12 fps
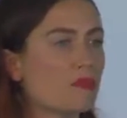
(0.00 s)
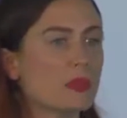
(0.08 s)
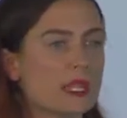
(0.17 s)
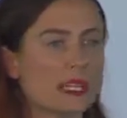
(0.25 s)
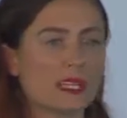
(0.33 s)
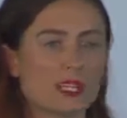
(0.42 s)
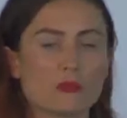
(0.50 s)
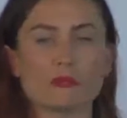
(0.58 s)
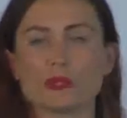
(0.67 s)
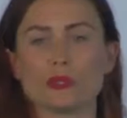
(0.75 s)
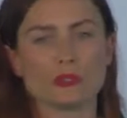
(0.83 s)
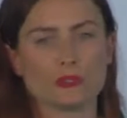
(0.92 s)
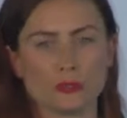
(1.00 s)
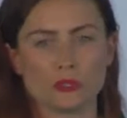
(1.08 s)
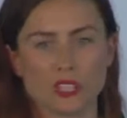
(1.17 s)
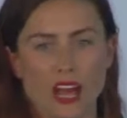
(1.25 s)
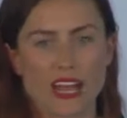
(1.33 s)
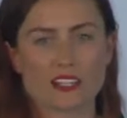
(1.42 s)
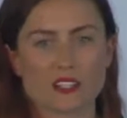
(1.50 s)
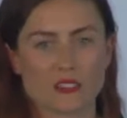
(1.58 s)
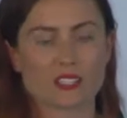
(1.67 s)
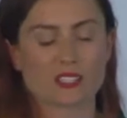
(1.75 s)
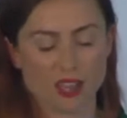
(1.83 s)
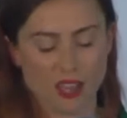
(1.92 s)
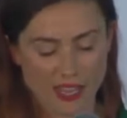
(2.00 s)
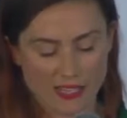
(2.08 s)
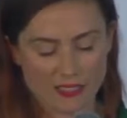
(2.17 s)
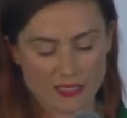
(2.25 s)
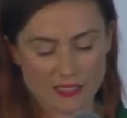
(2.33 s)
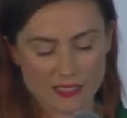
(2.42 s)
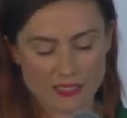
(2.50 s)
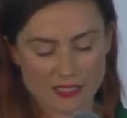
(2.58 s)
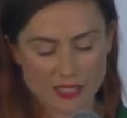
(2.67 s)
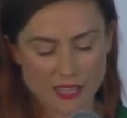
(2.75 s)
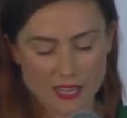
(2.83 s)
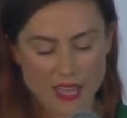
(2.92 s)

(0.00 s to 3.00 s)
big and beautiful light on science